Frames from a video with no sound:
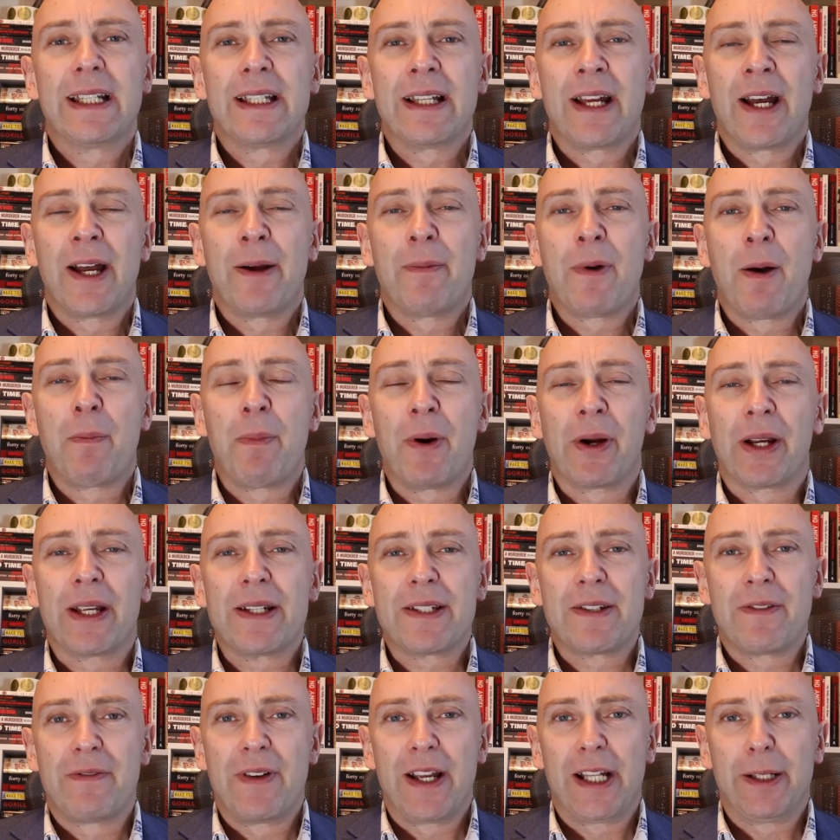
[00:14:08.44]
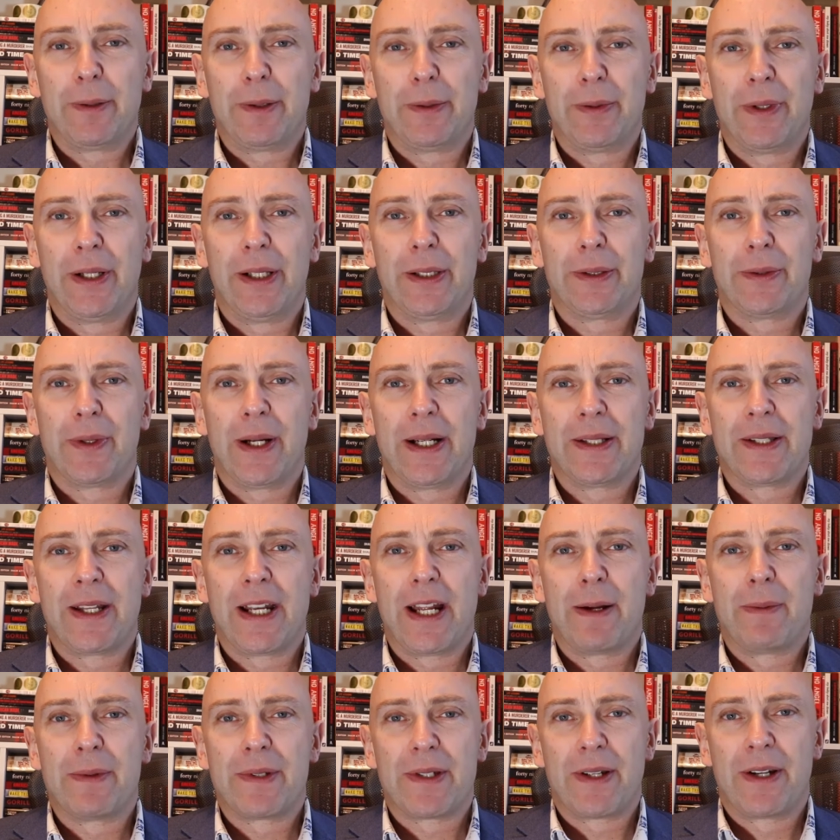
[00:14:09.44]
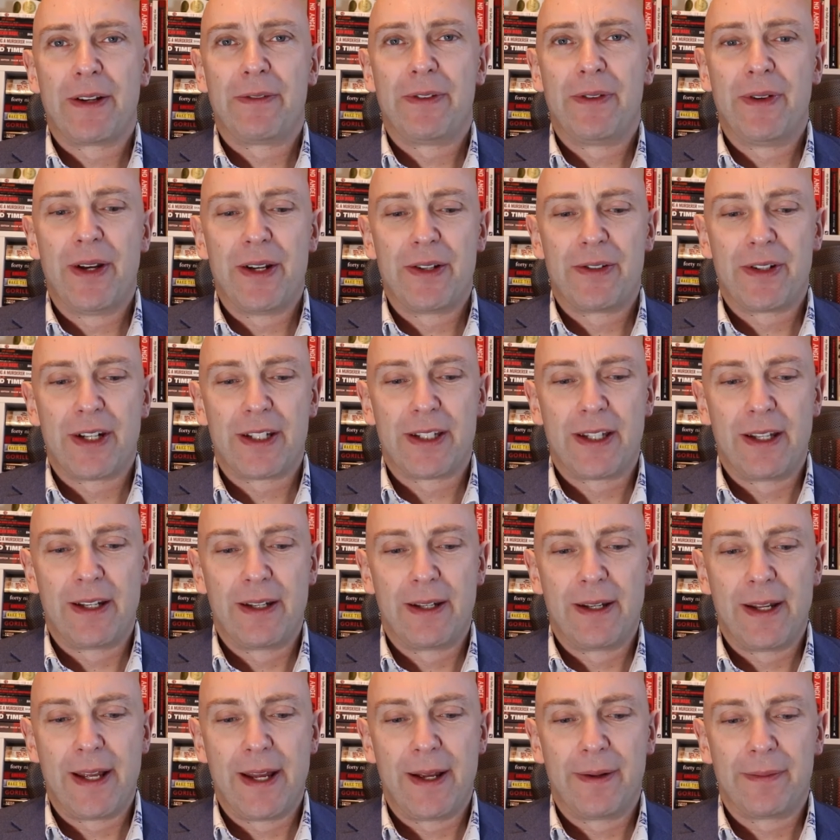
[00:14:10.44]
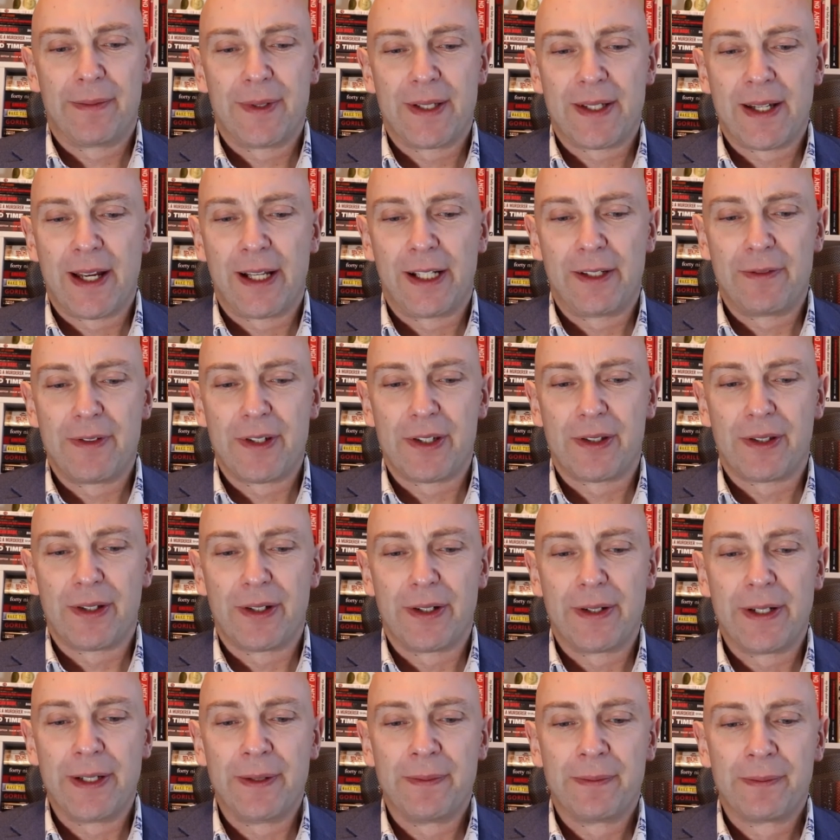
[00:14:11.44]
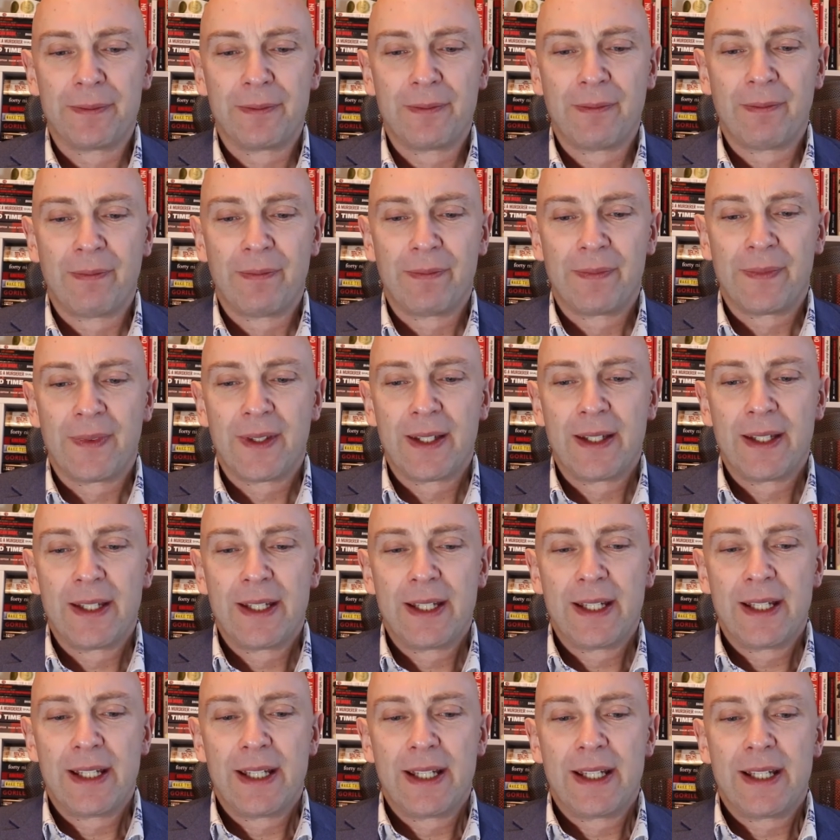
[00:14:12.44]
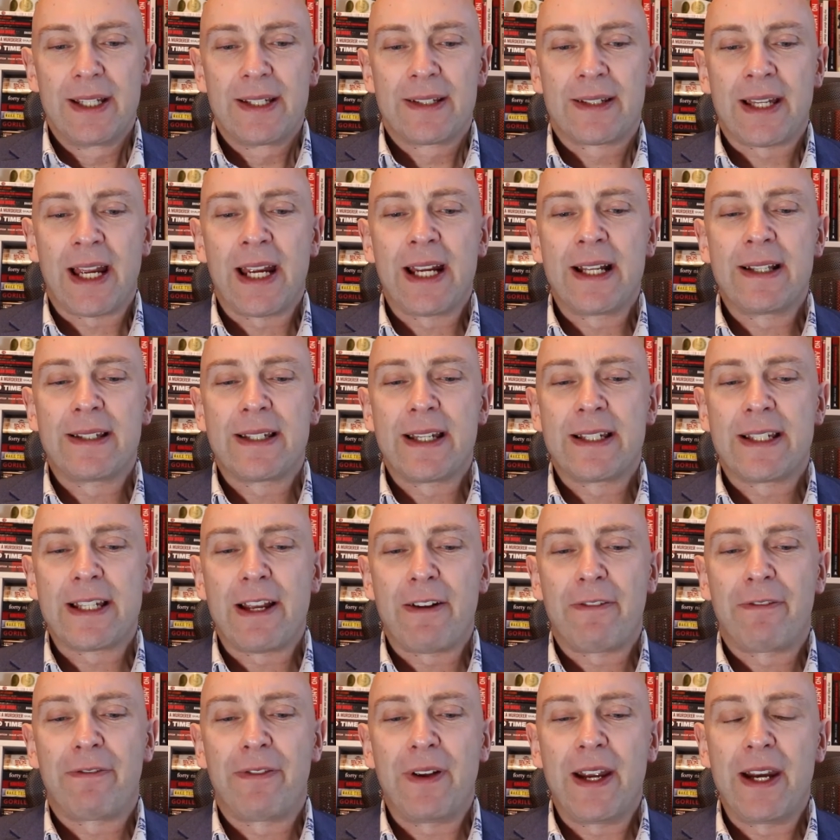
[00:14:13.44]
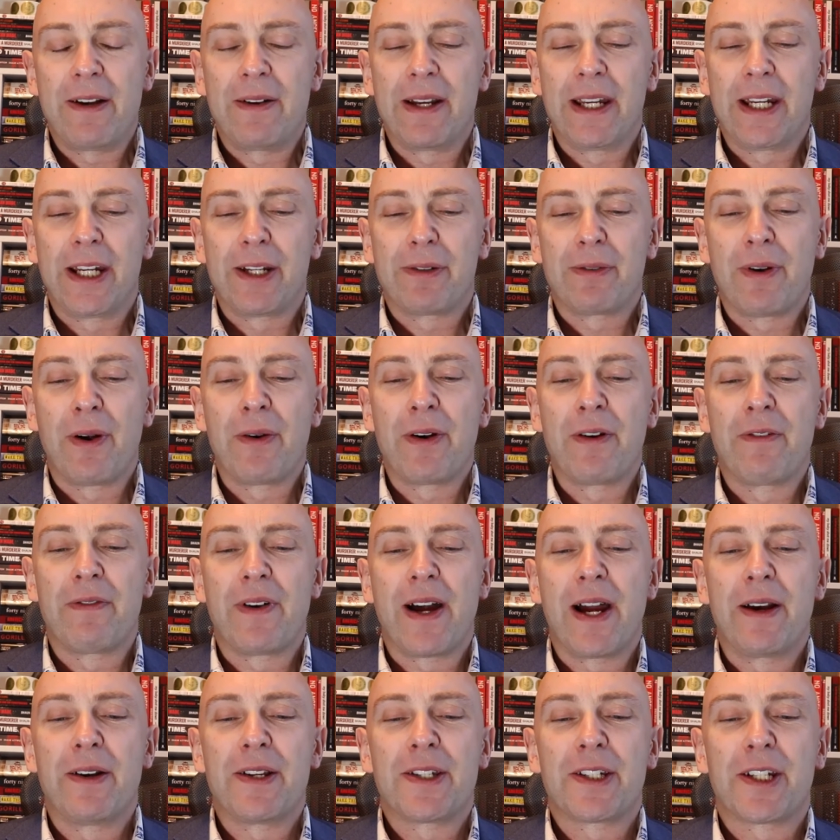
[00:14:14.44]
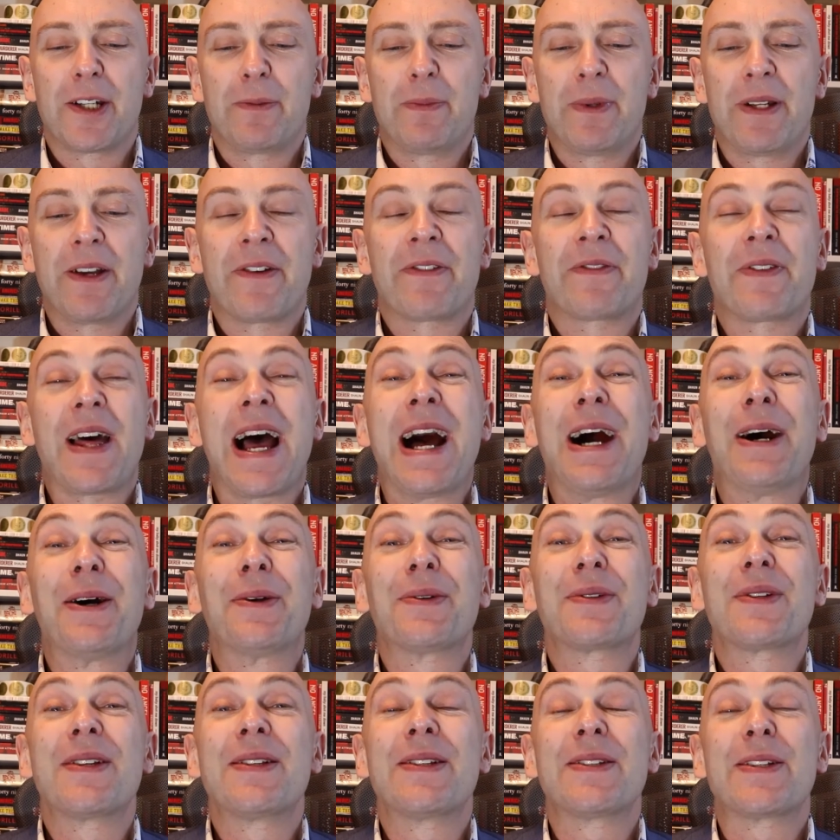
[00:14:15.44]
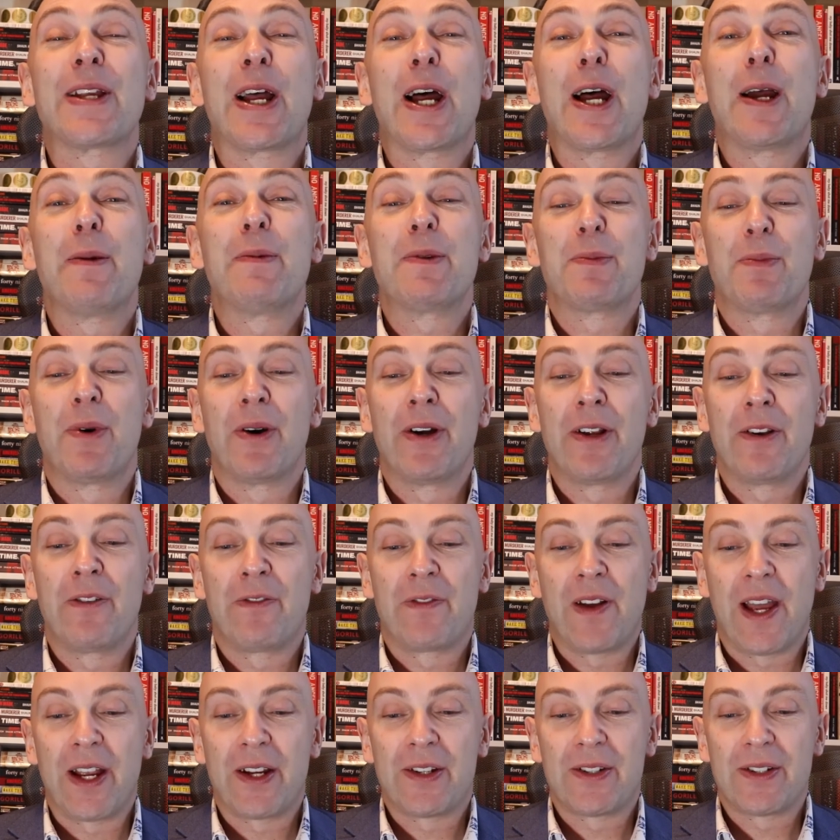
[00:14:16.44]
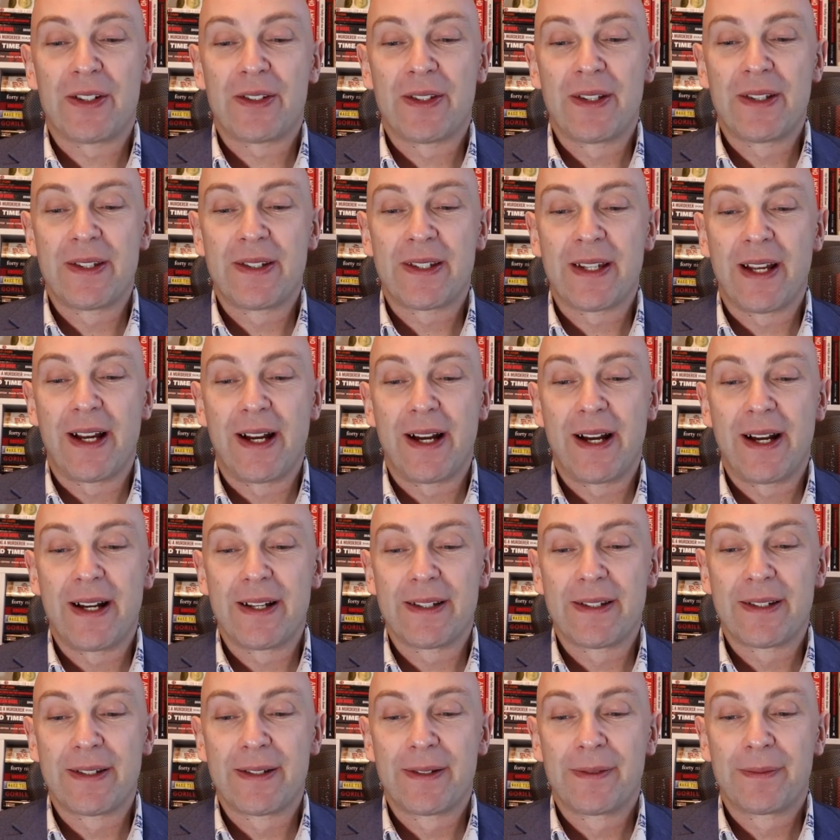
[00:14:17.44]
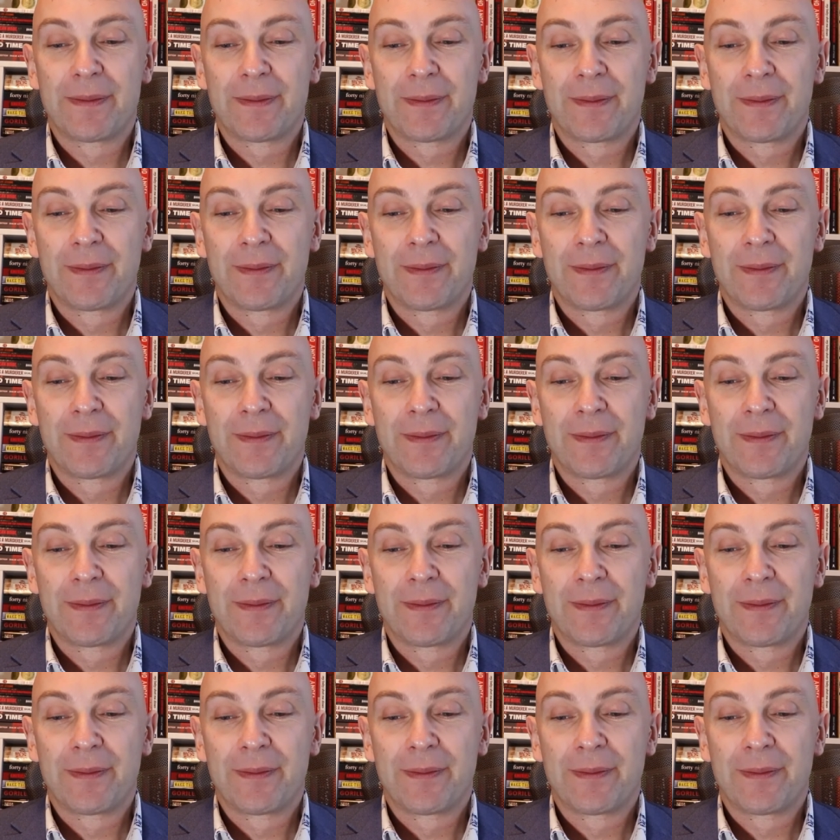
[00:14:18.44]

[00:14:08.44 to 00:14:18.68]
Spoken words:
a book is available worldwide on Amazon if you're interested in that. It's a hell of a story. Scientists are fearing coronavirus could be 1,000 times more infectious than SARS,